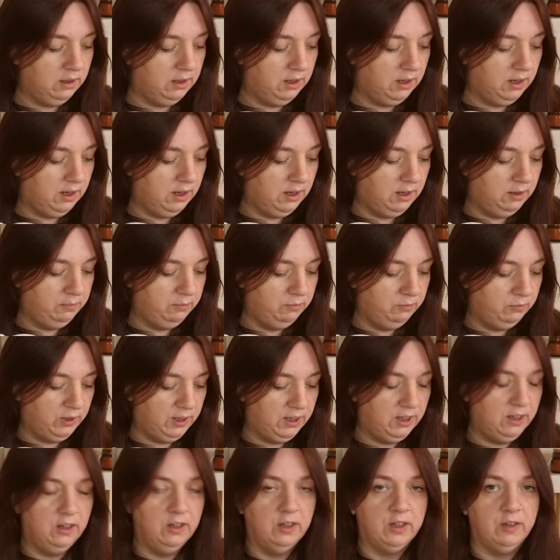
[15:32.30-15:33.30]
I'm
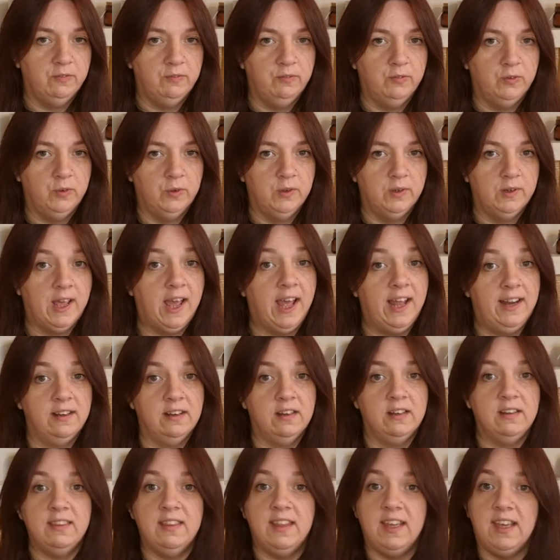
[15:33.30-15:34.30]
really looking forward. And
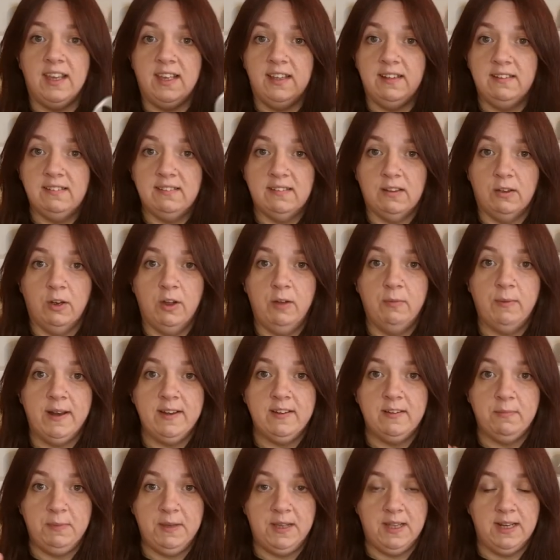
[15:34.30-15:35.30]
these, so I went
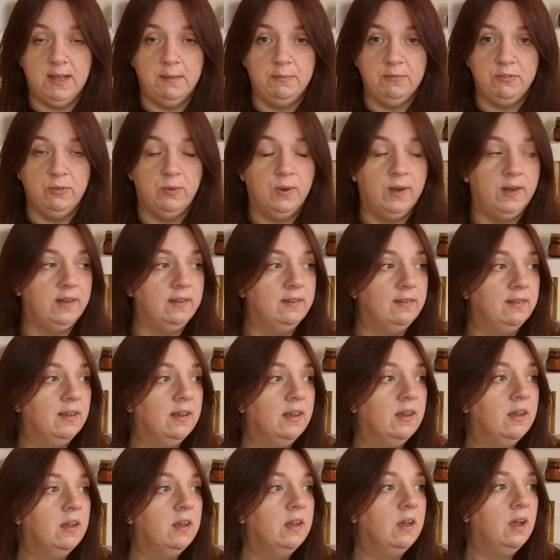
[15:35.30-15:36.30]
to B&M twice.
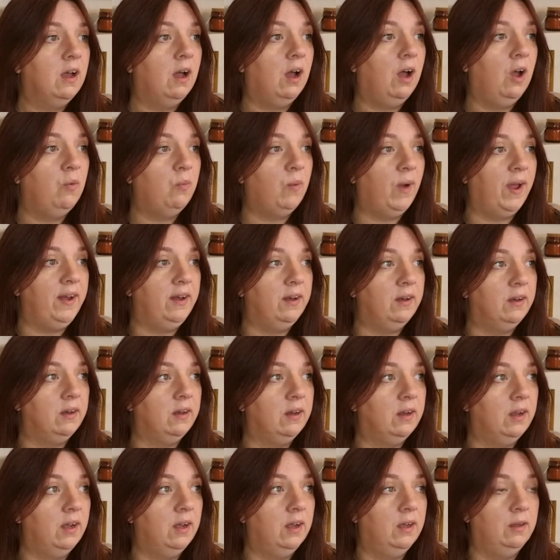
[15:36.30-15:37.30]
I went
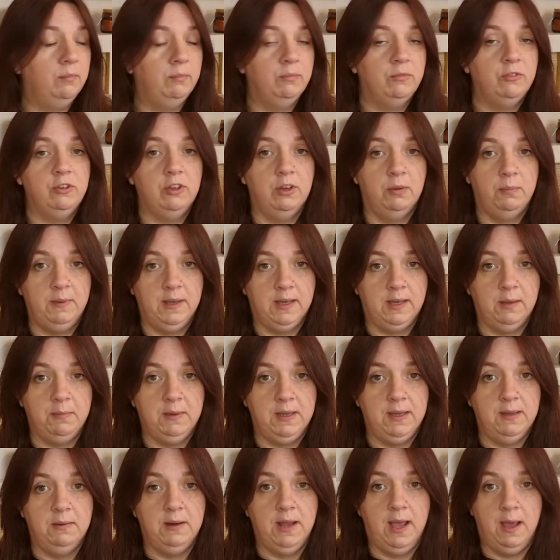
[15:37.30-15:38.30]
to the bigger
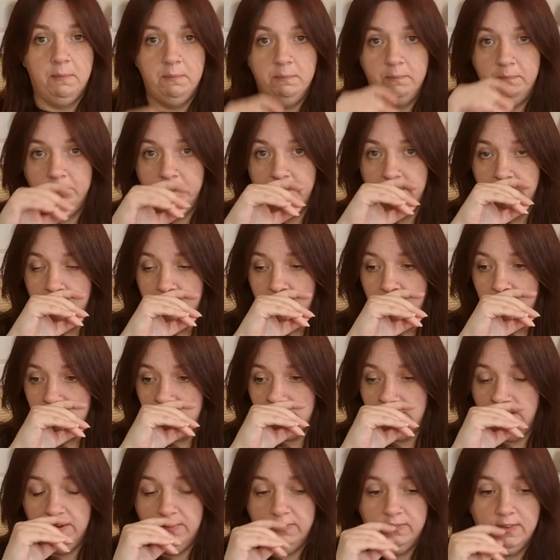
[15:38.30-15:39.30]
B&M and
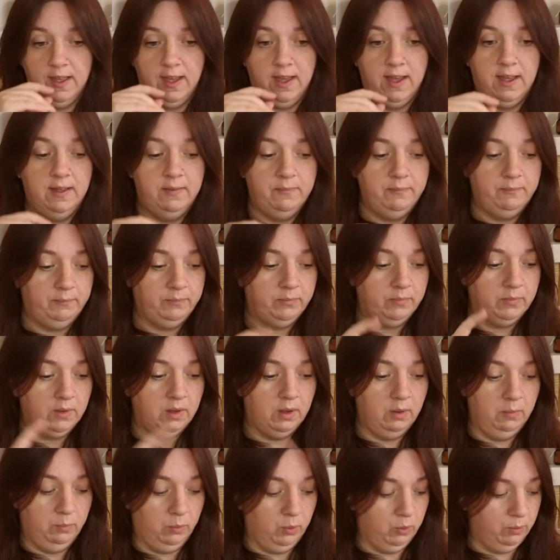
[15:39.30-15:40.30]
drove there
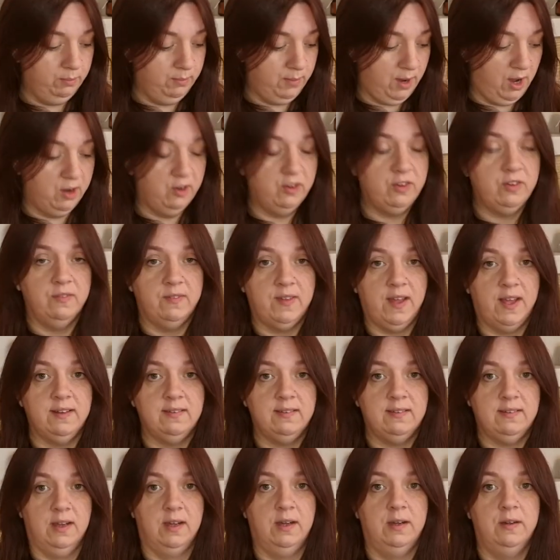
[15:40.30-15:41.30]
and bought most of that
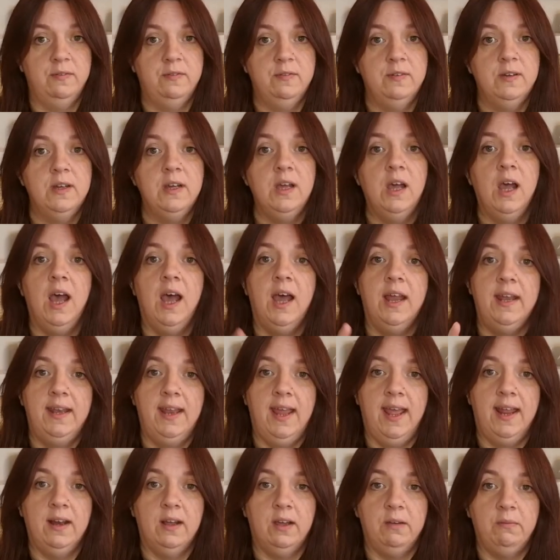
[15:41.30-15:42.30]
stuff. And
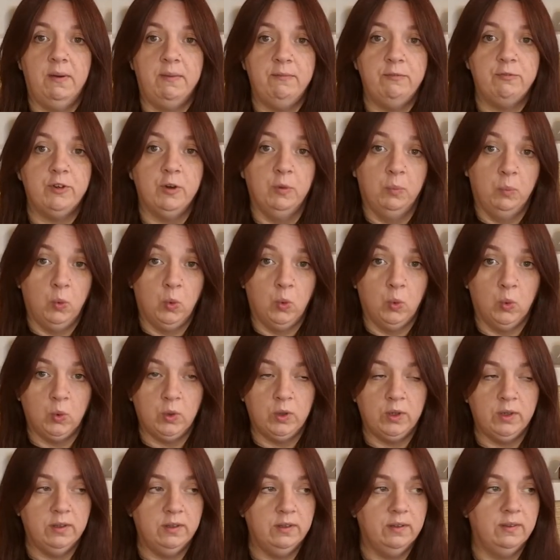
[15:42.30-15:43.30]
then I went for a
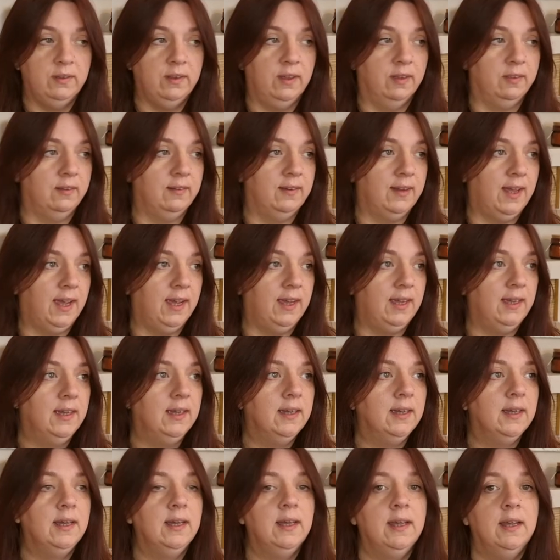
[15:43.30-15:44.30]
walk the other day,
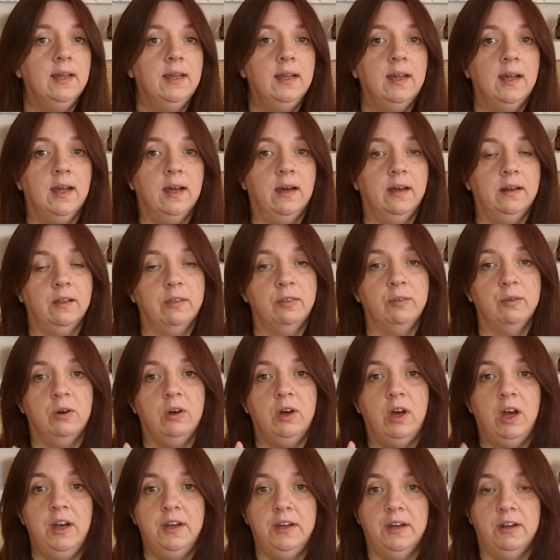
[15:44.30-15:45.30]
and I thought,
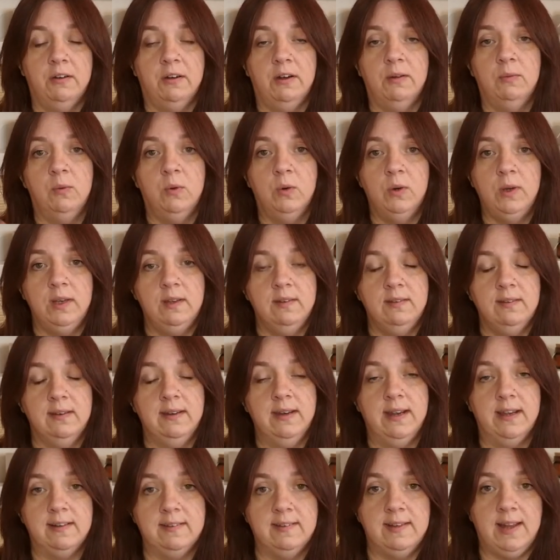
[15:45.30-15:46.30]
I know, I'm walking to the
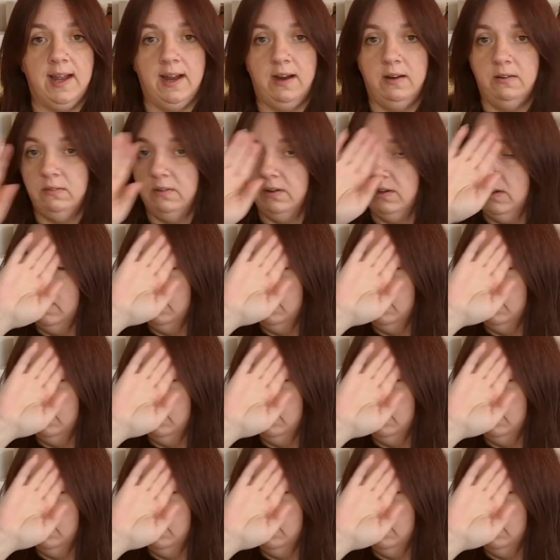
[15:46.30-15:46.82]
next town